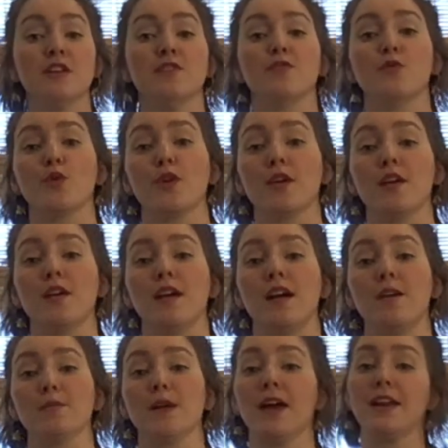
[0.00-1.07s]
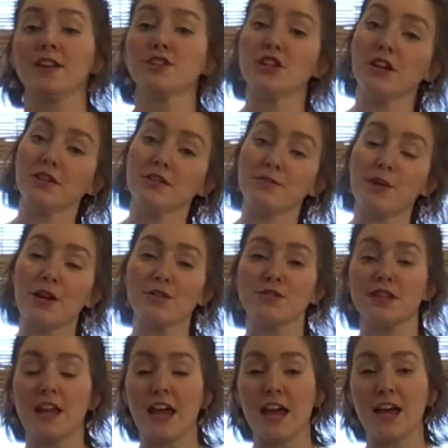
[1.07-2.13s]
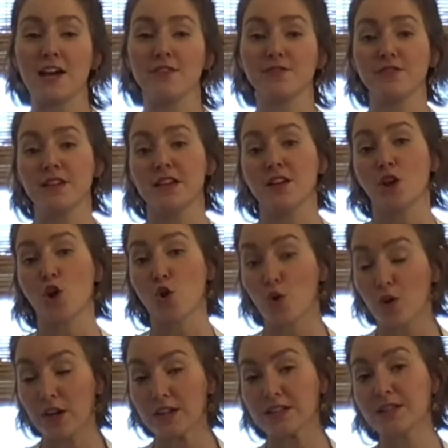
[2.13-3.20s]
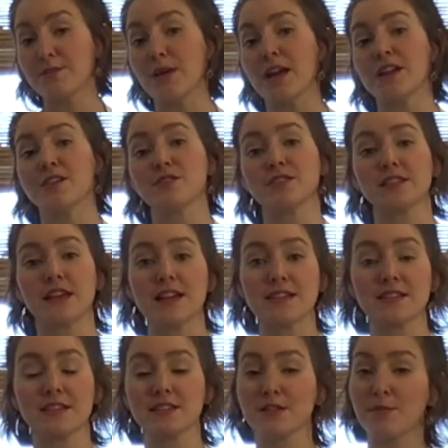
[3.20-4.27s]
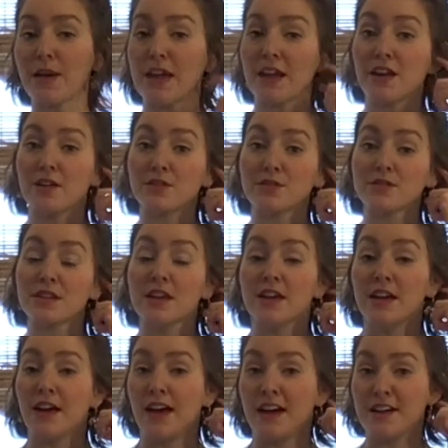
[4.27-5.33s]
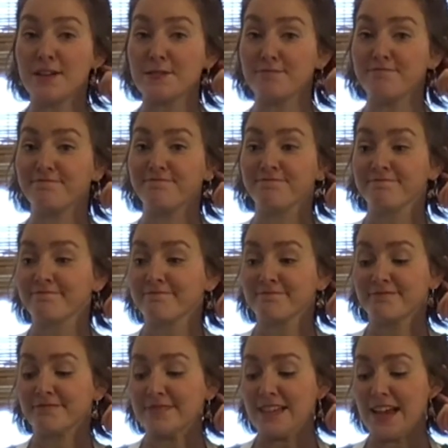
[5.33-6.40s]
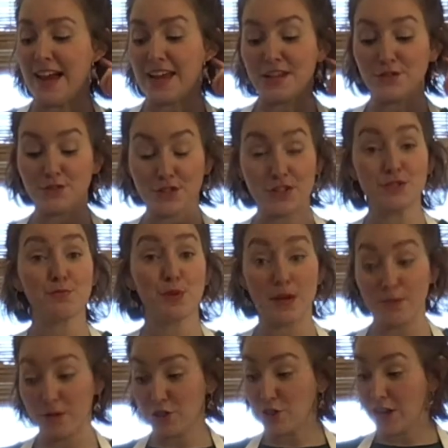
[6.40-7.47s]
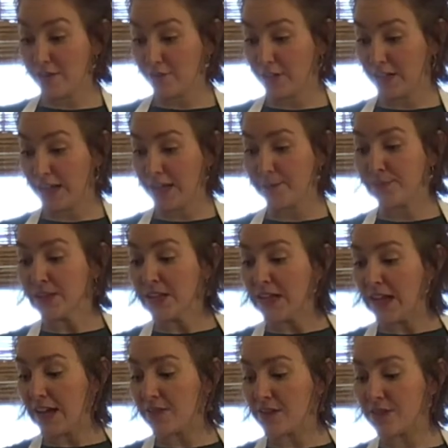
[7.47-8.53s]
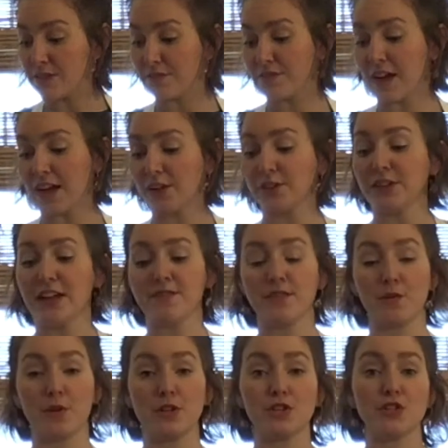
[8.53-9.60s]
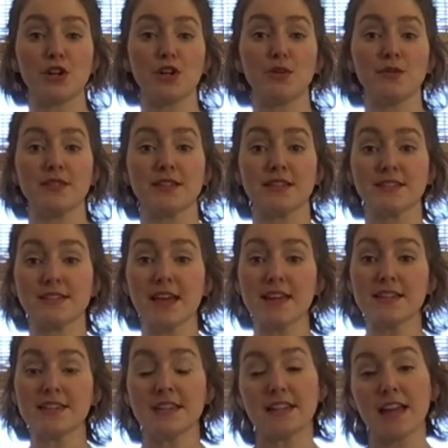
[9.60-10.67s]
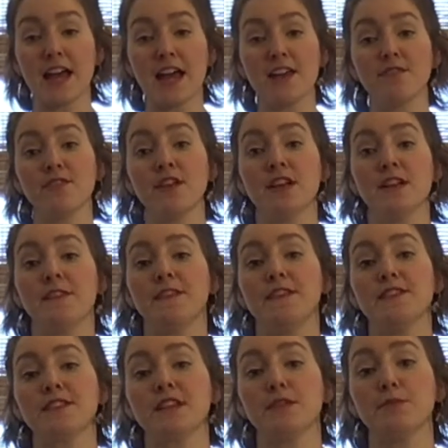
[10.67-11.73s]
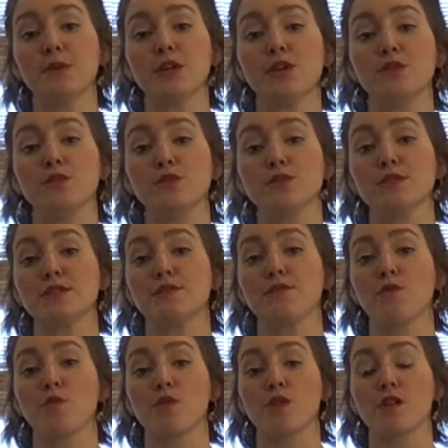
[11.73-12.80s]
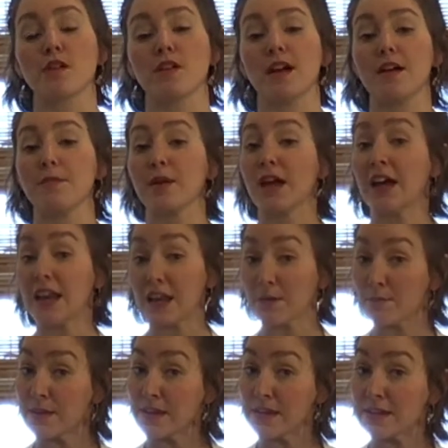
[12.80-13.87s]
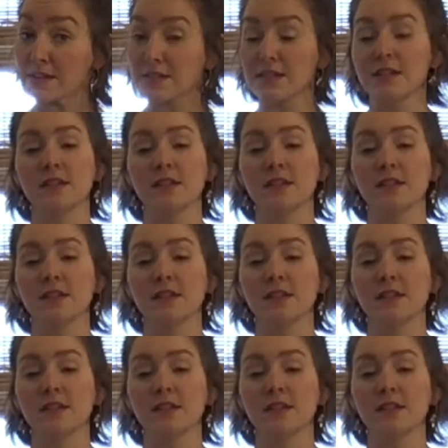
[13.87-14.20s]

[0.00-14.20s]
for cutting cherry tomatoes in half, coring tomatoes, slicing tomatoes. I use it pretty much every day. And then the final knife I want to show you is a slicing knife. This can be used for cutting meat,